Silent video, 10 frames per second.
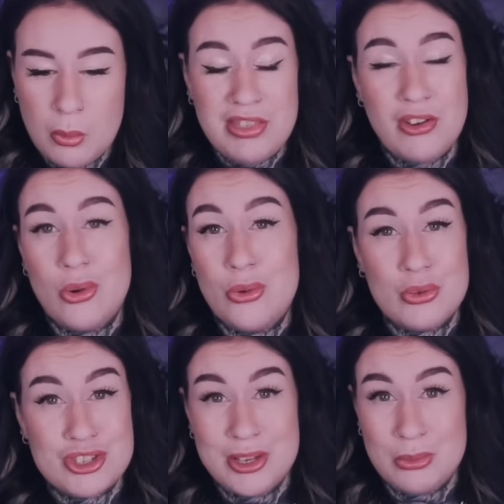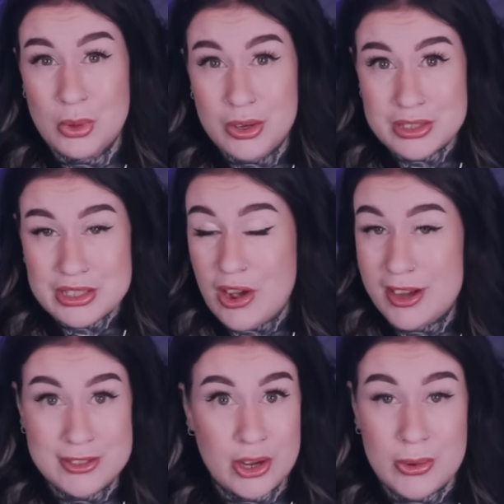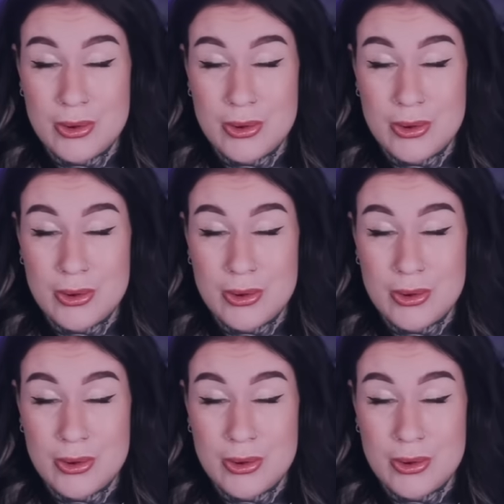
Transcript: Whether or not she was, I don't